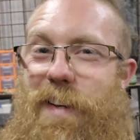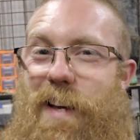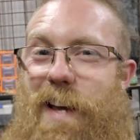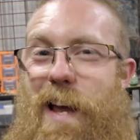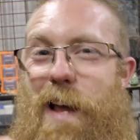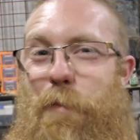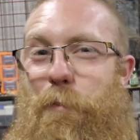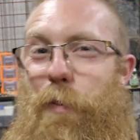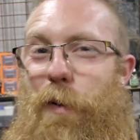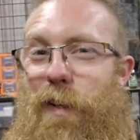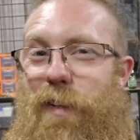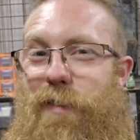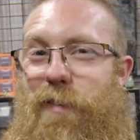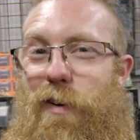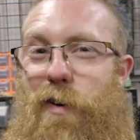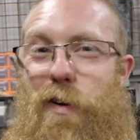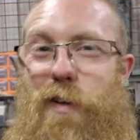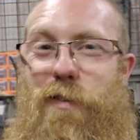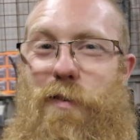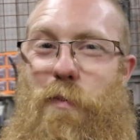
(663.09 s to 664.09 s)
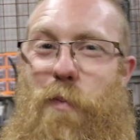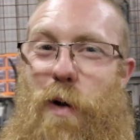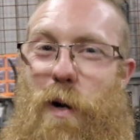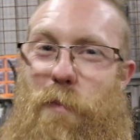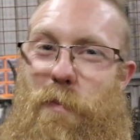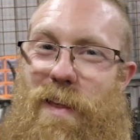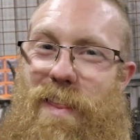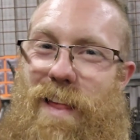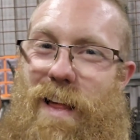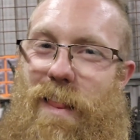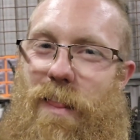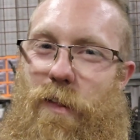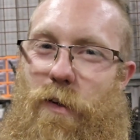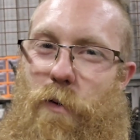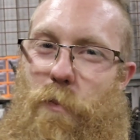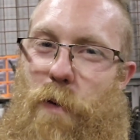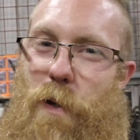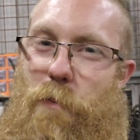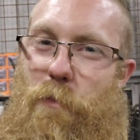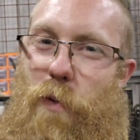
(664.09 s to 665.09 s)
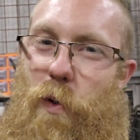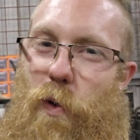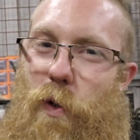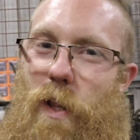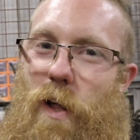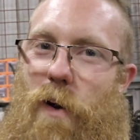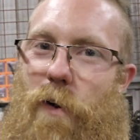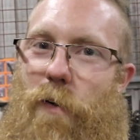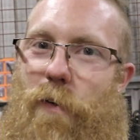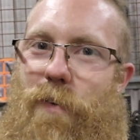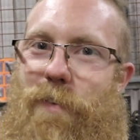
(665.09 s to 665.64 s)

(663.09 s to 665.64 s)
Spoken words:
And plus, who doesn't want to be that little bit more low?